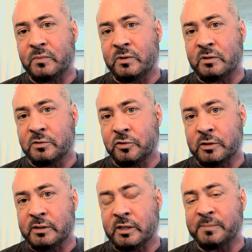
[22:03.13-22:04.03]
It's
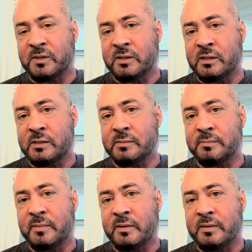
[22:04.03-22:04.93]
controlled substances.
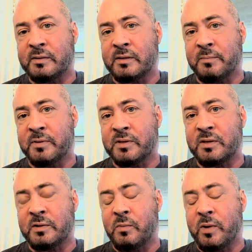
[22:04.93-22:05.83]
Some
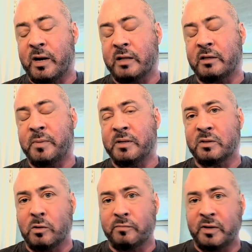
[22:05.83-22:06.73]
still went on to be
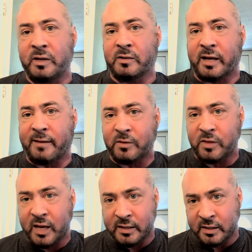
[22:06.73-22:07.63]
sold for years after
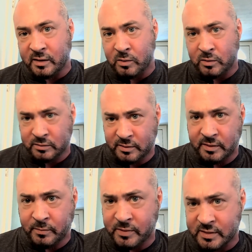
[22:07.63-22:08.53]
that. Then a whole
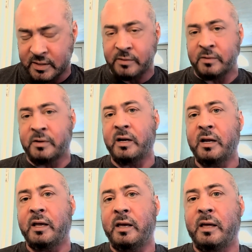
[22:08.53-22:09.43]
there was another
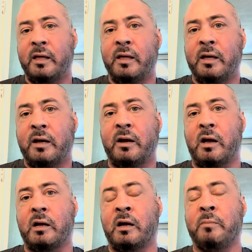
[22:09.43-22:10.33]

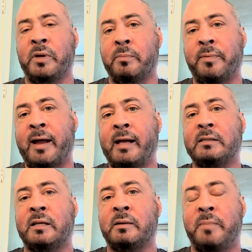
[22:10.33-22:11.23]
uh, bill
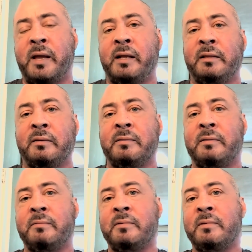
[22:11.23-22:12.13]
passed that made the
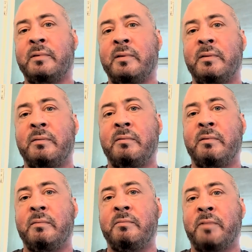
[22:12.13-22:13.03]

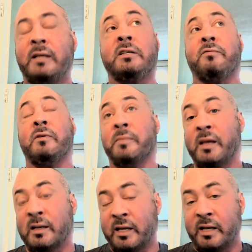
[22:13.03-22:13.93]
rest of them
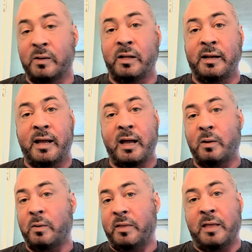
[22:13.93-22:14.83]
illegal, and
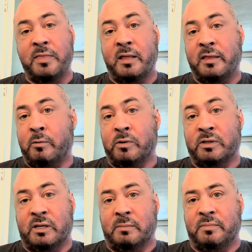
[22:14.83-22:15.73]
now and then there were
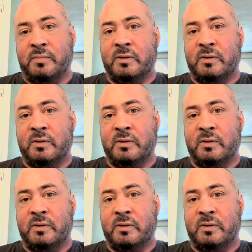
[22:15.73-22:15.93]
some